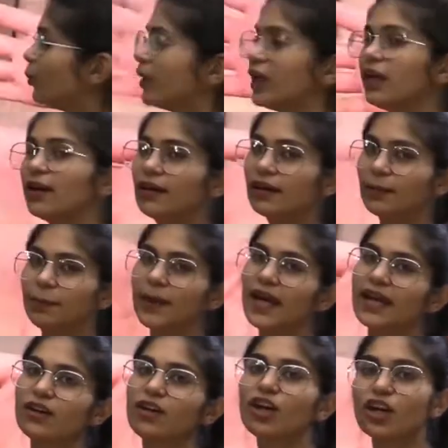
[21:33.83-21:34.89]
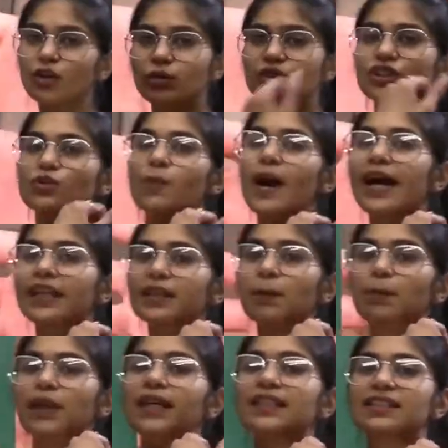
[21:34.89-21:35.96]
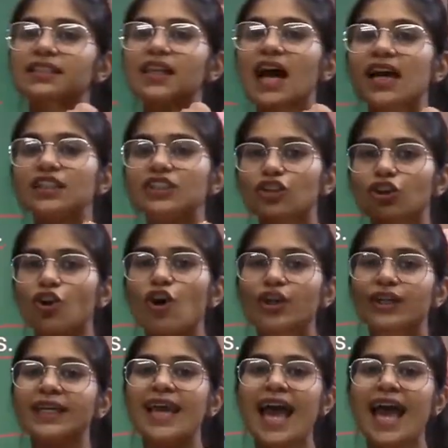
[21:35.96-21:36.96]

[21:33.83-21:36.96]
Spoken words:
will repair, which is why the blood starts clotting